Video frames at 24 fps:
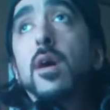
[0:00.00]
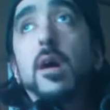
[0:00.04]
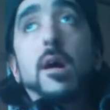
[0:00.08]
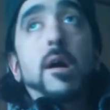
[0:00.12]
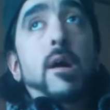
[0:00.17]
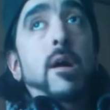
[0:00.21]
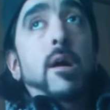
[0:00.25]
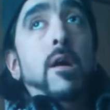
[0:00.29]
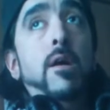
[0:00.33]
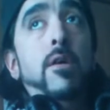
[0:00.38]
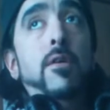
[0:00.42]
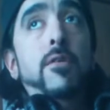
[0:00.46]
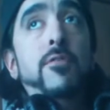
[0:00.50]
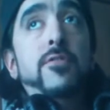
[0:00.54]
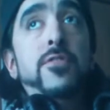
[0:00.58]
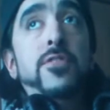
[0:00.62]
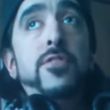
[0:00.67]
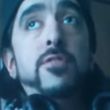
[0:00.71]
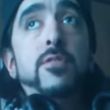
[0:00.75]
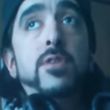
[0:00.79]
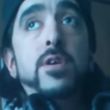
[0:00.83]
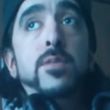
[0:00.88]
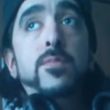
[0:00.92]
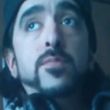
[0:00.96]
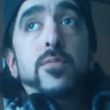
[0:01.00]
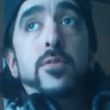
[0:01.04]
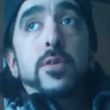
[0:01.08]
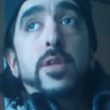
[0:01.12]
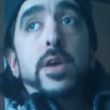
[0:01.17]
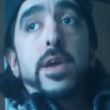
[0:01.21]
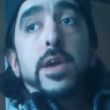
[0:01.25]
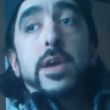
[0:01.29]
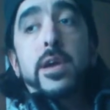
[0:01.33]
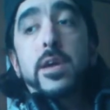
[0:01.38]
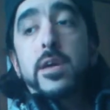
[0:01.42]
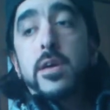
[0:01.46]
of screen
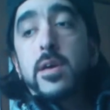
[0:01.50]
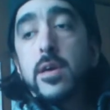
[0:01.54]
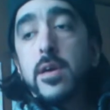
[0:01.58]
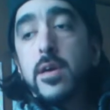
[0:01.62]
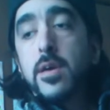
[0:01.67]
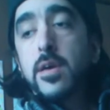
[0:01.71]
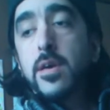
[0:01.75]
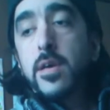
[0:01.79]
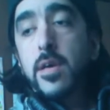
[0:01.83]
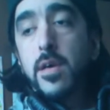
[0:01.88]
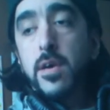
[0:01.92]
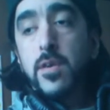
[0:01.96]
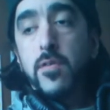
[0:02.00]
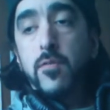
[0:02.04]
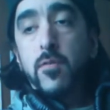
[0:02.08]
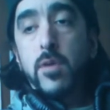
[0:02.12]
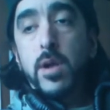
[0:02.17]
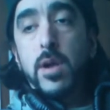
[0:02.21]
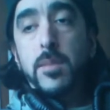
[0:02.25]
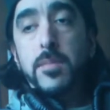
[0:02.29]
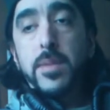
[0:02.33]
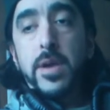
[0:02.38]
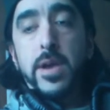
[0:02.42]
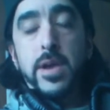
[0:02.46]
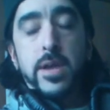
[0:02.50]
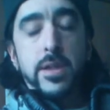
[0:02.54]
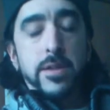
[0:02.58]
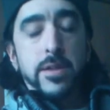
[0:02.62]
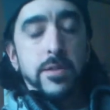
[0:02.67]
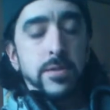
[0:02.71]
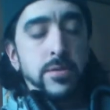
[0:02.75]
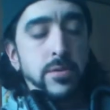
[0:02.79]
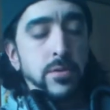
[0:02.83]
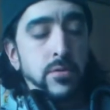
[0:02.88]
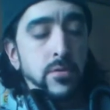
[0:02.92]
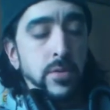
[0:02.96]
printing is where I'm
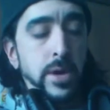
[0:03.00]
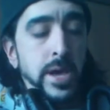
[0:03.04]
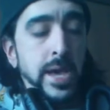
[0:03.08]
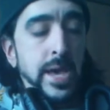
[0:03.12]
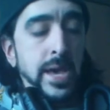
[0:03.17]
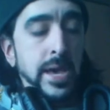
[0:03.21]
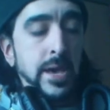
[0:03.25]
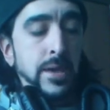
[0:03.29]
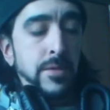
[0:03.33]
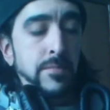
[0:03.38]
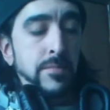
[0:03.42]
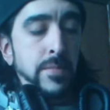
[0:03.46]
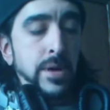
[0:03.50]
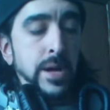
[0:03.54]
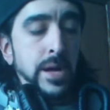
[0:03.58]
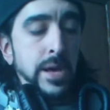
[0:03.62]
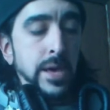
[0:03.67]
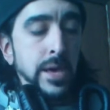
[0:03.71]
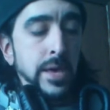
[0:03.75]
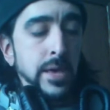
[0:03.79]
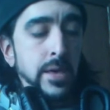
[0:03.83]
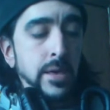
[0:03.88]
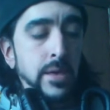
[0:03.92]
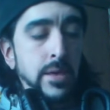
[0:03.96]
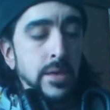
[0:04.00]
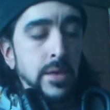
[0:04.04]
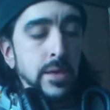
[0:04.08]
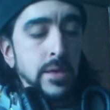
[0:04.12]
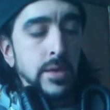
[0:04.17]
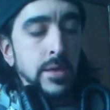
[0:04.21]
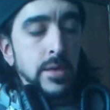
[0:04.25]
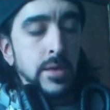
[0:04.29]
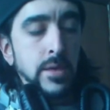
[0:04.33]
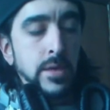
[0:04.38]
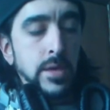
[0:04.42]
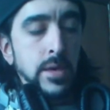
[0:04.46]
going to add my
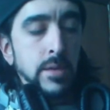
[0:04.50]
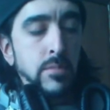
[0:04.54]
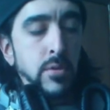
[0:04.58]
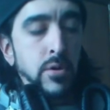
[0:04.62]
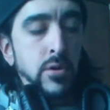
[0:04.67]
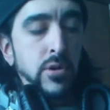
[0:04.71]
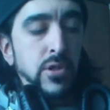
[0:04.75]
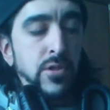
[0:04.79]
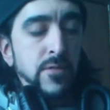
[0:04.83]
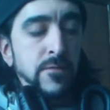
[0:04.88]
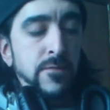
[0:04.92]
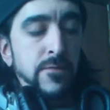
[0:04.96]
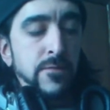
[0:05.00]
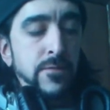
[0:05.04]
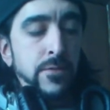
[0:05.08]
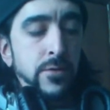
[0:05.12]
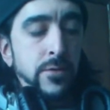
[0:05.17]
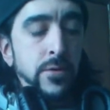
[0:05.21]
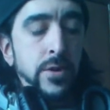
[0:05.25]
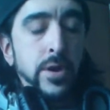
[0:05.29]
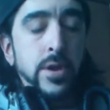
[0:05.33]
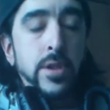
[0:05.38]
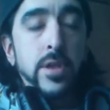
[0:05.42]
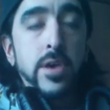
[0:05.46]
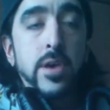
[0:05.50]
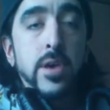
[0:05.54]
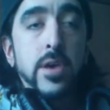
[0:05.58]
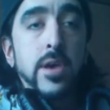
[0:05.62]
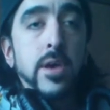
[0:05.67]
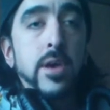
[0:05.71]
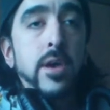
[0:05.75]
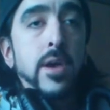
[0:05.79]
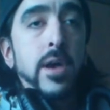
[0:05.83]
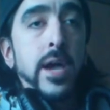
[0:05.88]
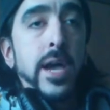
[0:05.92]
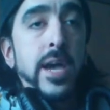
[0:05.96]
emulsion fluid.
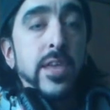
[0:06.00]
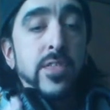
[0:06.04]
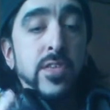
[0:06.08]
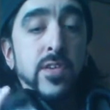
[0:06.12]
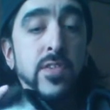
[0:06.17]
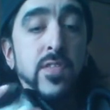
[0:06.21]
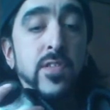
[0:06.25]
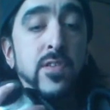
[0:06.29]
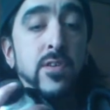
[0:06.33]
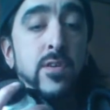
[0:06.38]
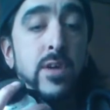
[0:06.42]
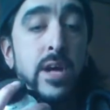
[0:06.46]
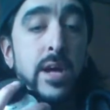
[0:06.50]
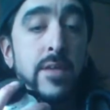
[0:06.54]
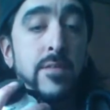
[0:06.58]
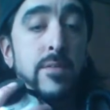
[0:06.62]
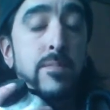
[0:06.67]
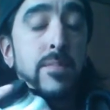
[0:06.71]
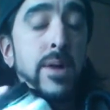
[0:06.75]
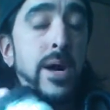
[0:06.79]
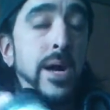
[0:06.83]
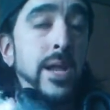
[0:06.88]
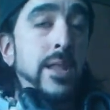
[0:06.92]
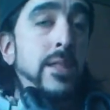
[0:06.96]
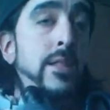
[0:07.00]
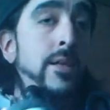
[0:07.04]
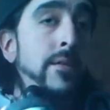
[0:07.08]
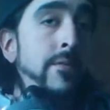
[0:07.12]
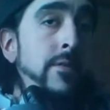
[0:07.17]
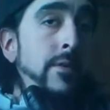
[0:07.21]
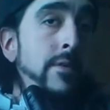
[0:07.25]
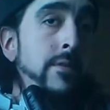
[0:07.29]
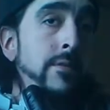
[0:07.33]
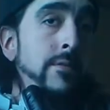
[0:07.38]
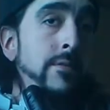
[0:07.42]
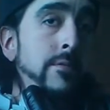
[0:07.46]
I actually still have a bottle
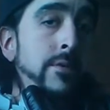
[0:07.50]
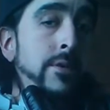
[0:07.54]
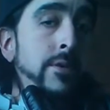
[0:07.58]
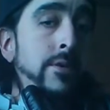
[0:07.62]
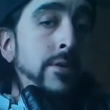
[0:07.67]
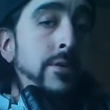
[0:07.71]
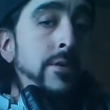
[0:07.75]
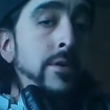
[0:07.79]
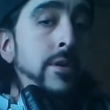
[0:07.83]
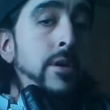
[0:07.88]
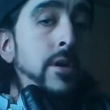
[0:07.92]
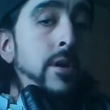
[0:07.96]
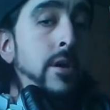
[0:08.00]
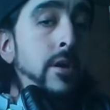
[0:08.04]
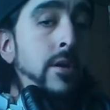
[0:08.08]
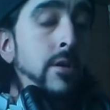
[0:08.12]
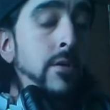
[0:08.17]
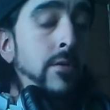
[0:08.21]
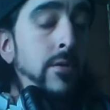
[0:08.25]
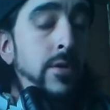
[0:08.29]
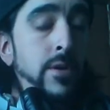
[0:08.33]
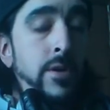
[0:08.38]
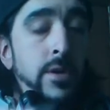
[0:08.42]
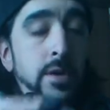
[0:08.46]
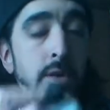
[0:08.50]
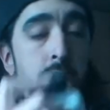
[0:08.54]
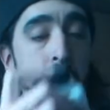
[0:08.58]
of it good to go.